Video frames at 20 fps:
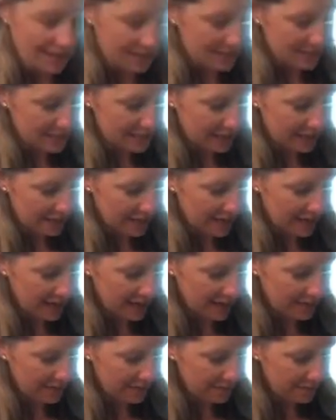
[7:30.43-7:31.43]
See it right
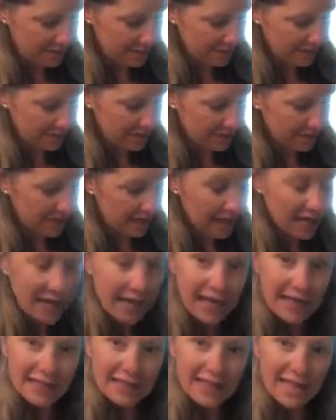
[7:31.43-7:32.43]
here?
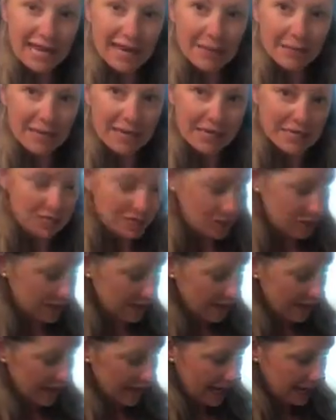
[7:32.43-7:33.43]
Then I'm gonna do
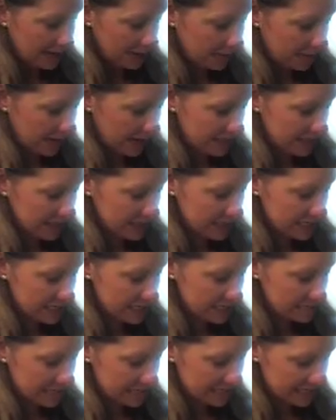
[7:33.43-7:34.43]
another one
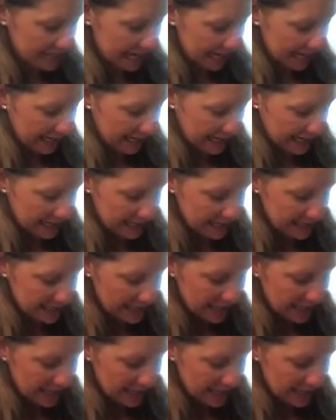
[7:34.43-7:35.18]
just beside it.